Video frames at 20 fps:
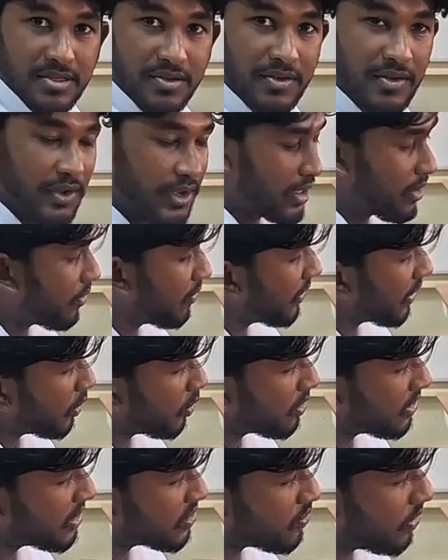We
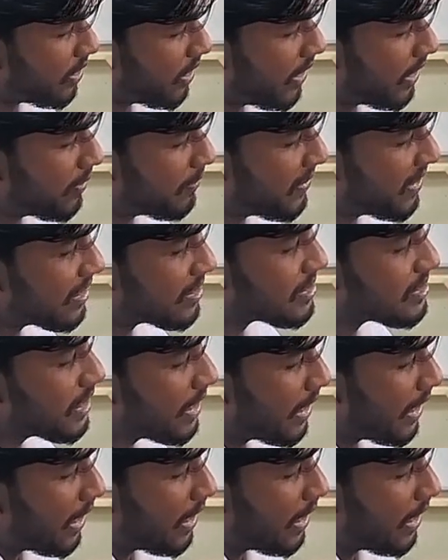call this one eyepiece.